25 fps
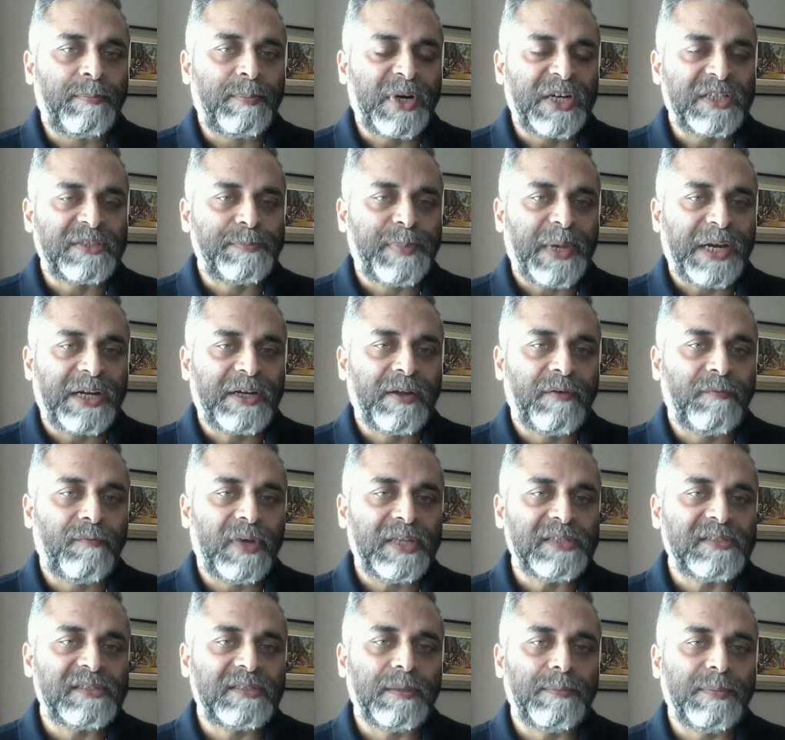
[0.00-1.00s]
perspective
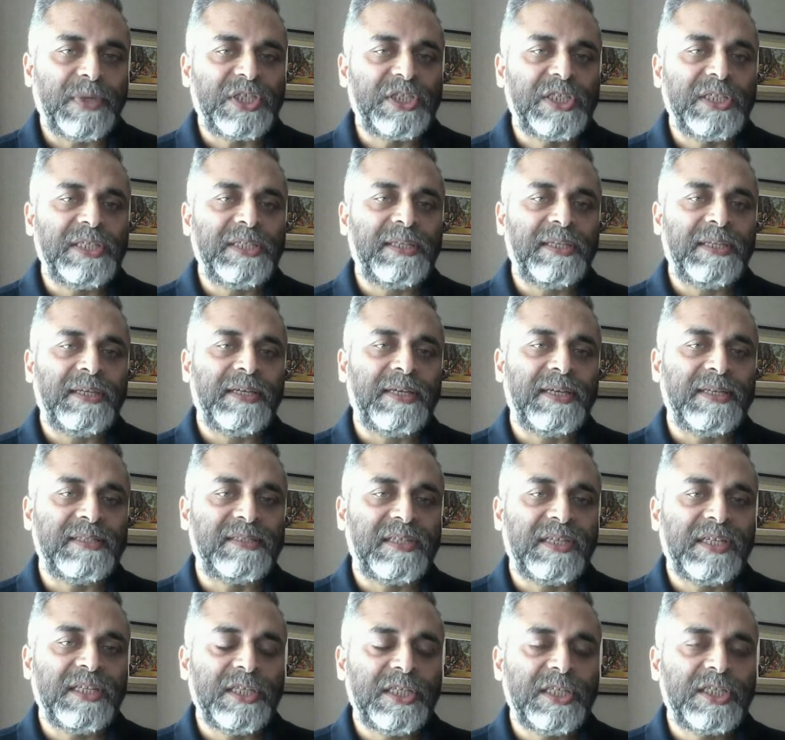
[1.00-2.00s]
once the machine
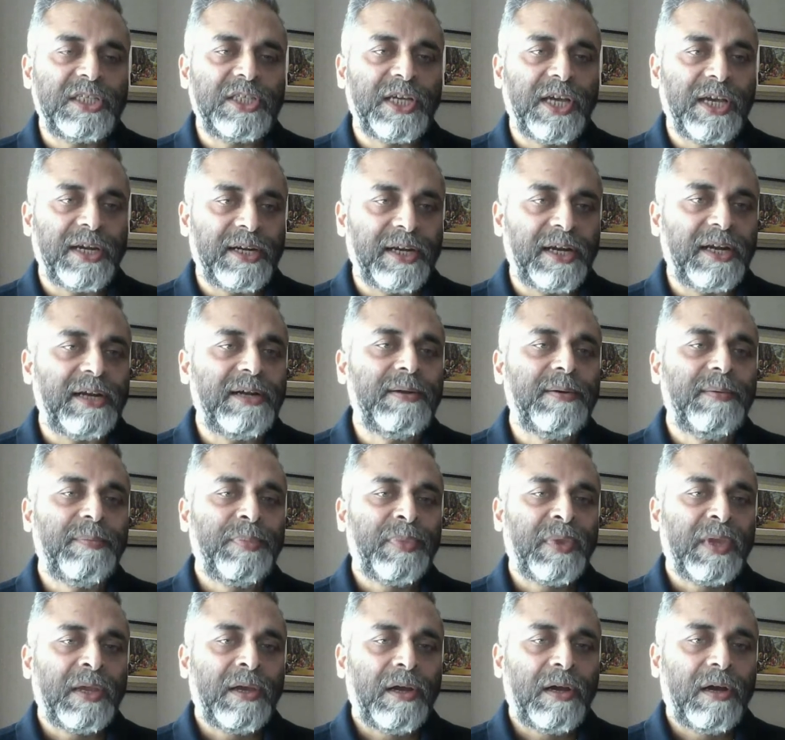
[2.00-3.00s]
is initiated
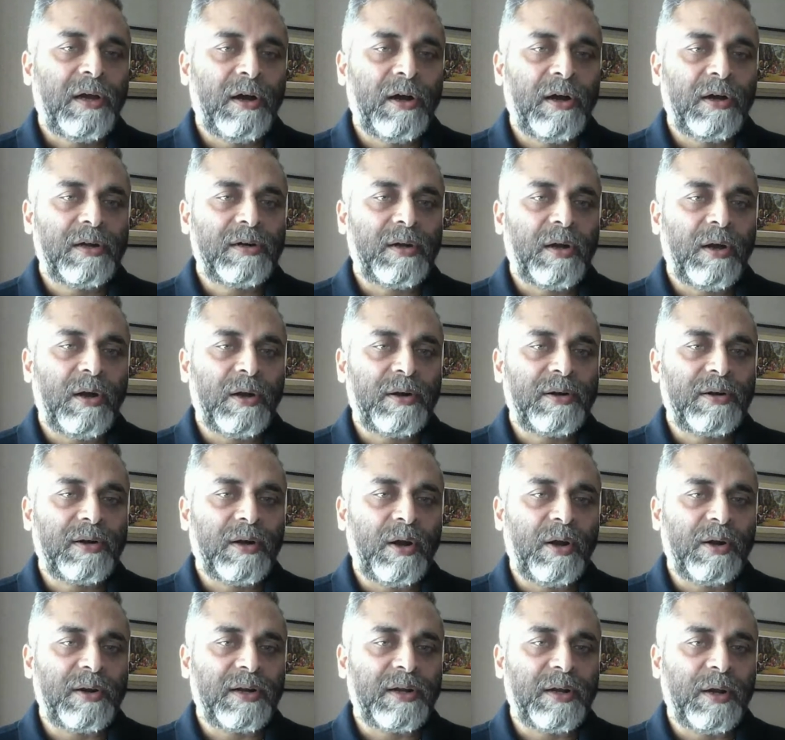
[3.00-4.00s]

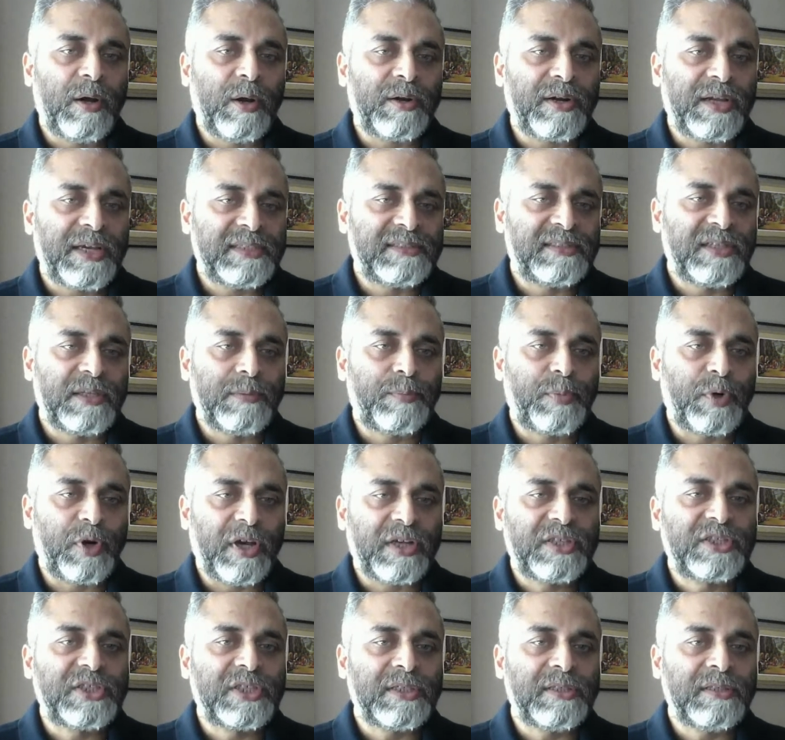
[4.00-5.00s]
or is in
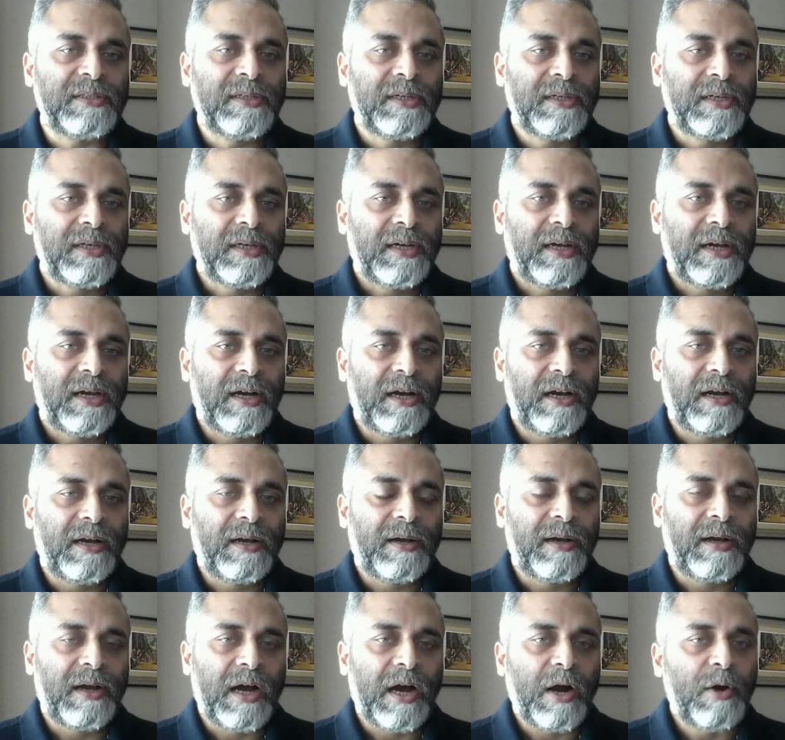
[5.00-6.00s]
production.
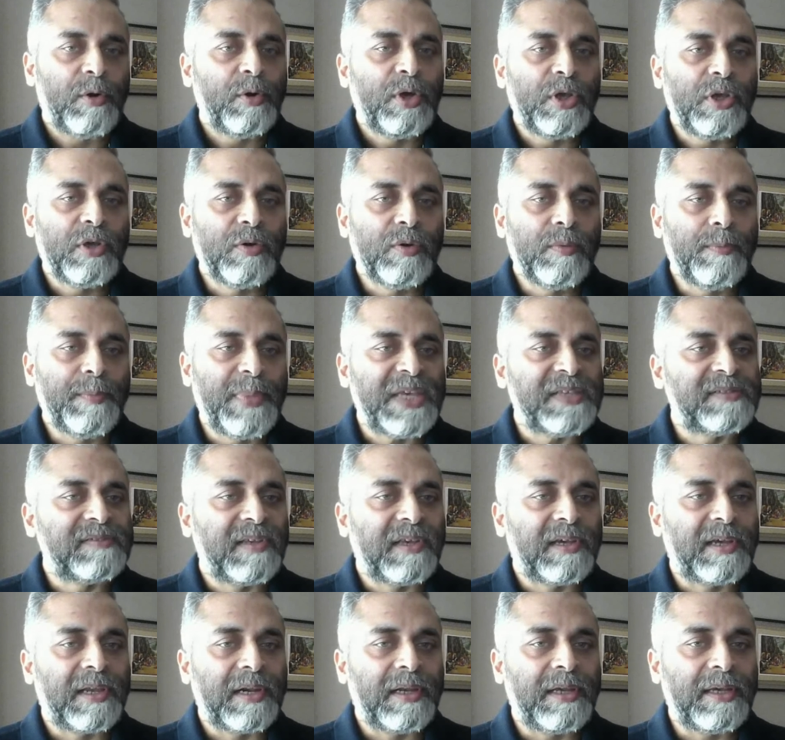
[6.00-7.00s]
How do you
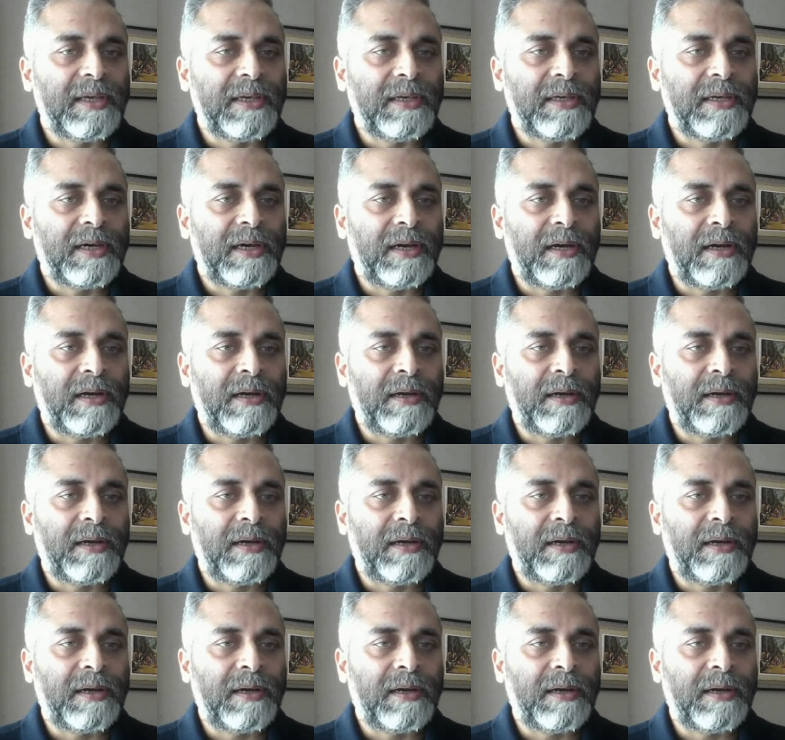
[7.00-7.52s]
basically